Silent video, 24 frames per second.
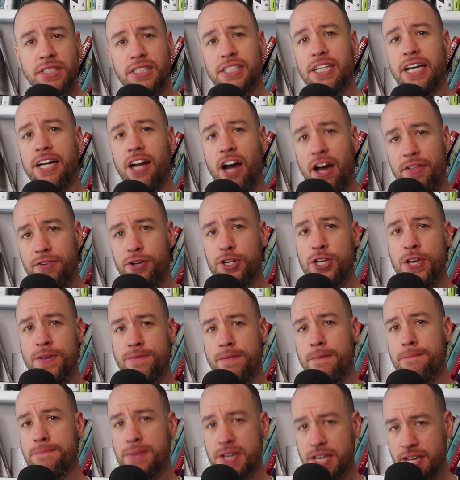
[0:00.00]
And other
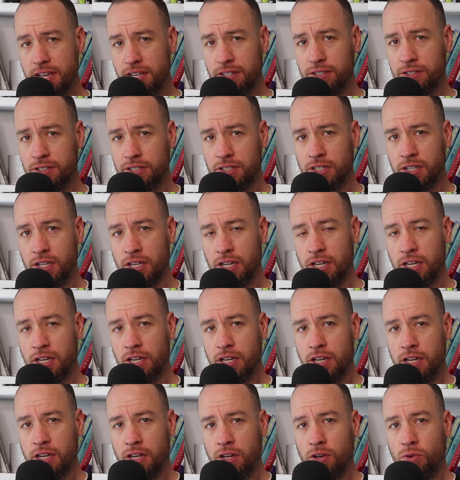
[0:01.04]
human beings
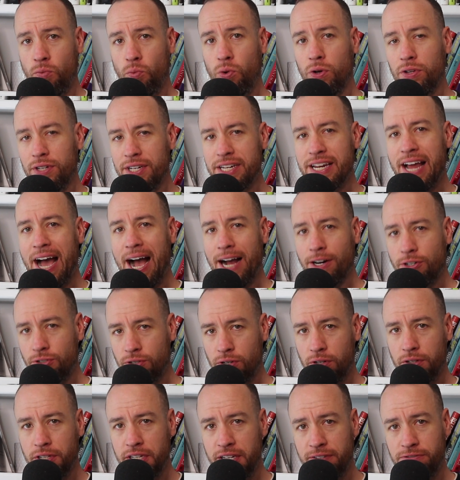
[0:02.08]
will
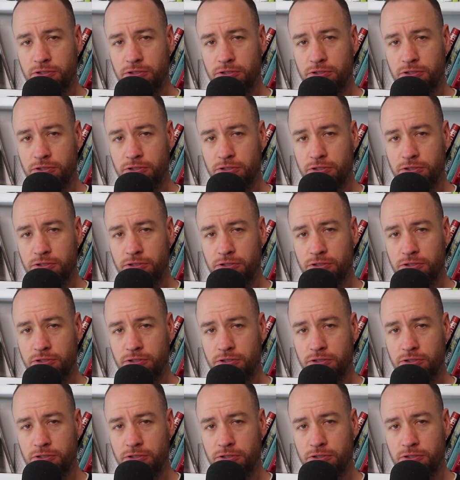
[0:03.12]
naturally,